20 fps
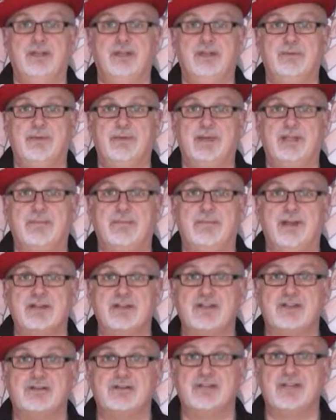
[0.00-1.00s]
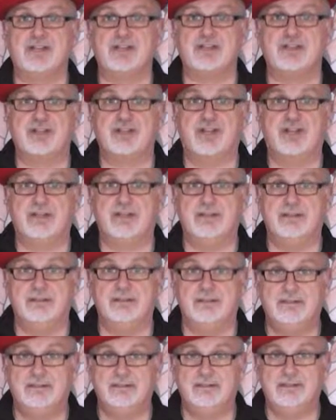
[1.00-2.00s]
You make a magical gesture
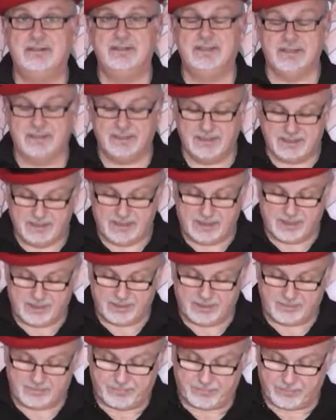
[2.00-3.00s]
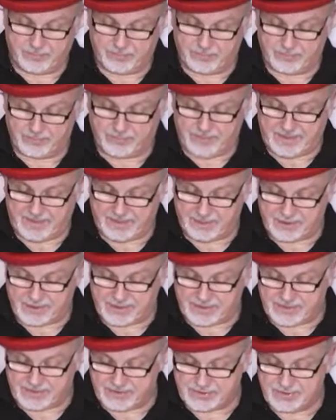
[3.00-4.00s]
and the ball
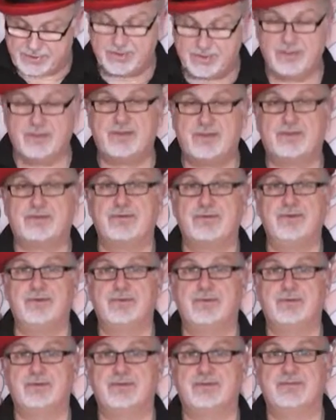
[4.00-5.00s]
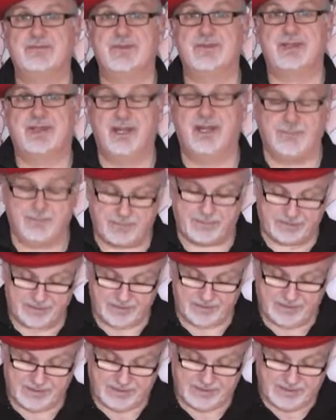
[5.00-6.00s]
penetrates through the bottom of the cup
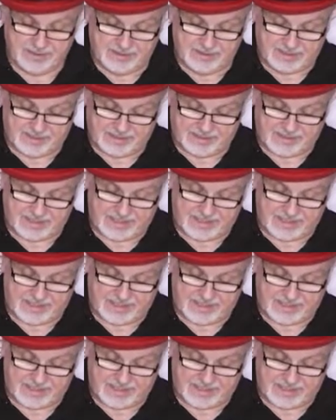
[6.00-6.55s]
and